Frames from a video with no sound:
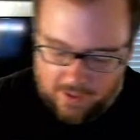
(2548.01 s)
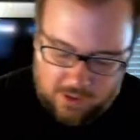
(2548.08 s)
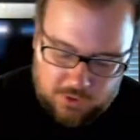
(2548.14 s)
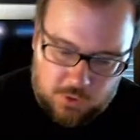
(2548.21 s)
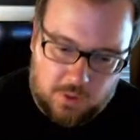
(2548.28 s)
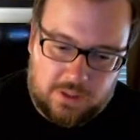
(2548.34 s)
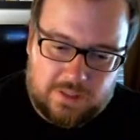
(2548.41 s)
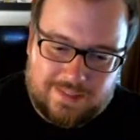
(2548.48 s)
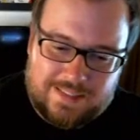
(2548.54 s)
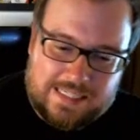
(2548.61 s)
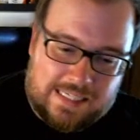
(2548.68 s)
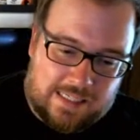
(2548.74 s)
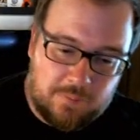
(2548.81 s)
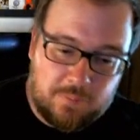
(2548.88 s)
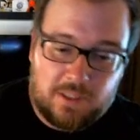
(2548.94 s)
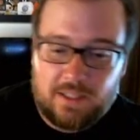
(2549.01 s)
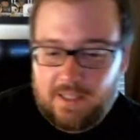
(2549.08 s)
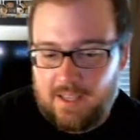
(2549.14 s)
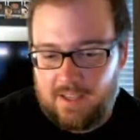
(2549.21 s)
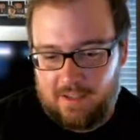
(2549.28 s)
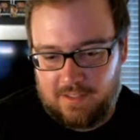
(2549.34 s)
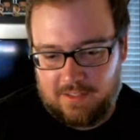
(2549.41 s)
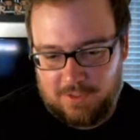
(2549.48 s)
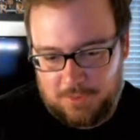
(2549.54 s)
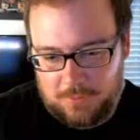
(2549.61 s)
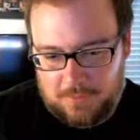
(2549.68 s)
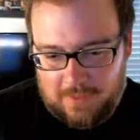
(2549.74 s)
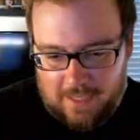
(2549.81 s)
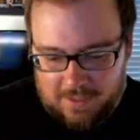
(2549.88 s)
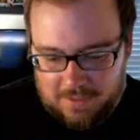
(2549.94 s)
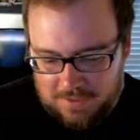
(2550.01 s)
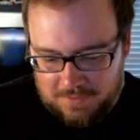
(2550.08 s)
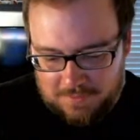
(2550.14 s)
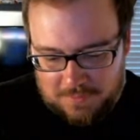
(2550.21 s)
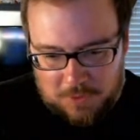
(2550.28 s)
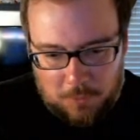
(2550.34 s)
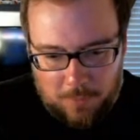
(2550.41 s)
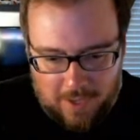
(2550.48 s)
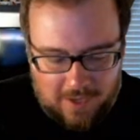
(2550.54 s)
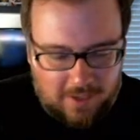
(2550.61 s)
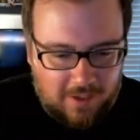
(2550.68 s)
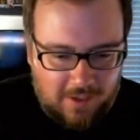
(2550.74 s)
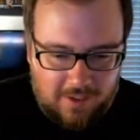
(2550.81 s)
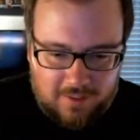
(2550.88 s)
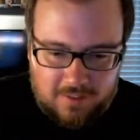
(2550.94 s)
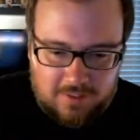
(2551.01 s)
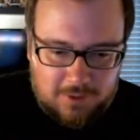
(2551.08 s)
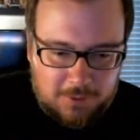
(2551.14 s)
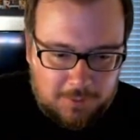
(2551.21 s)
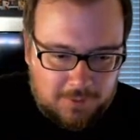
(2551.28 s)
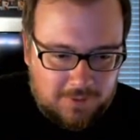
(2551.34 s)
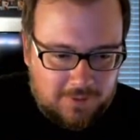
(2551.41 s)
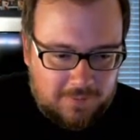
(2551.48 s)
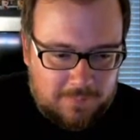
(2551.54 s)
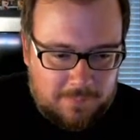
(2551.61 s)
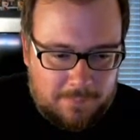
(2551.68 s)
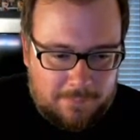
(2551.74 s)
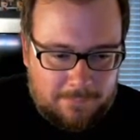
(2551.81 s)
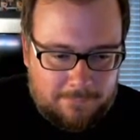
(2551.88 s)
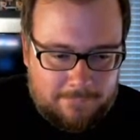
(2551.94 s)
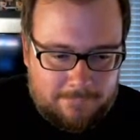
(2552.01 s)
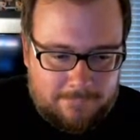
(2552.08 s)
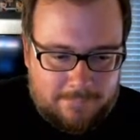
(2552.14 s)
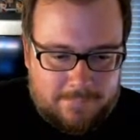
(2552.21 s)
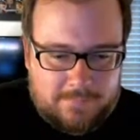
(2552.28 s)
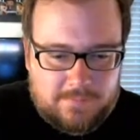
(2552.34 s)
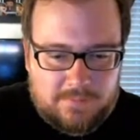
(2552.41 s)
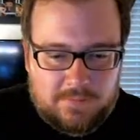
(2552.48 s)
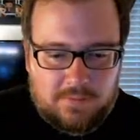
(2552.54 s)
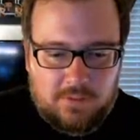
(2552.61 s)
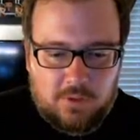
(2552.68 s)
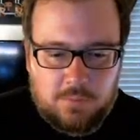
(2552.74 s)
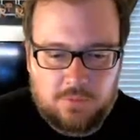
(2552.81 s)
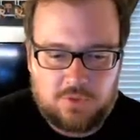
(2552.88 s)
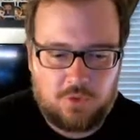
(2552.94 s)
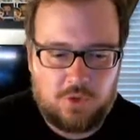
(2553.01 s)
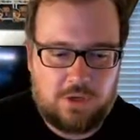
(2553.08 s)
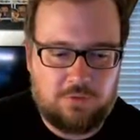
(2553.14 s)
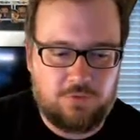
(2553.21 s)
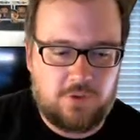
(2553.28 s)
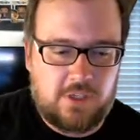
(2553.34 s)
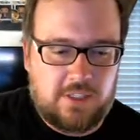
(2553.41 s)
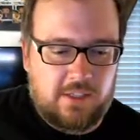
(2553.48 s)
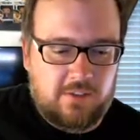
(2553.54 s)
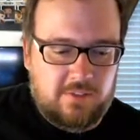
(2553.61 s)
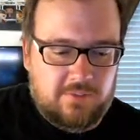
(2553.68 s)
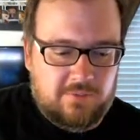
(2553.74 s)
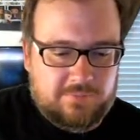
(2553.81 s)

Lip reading: I'll do a teeny bit of KI2. Gosh, I'm so bad at KI2. Oh, screen freaked out.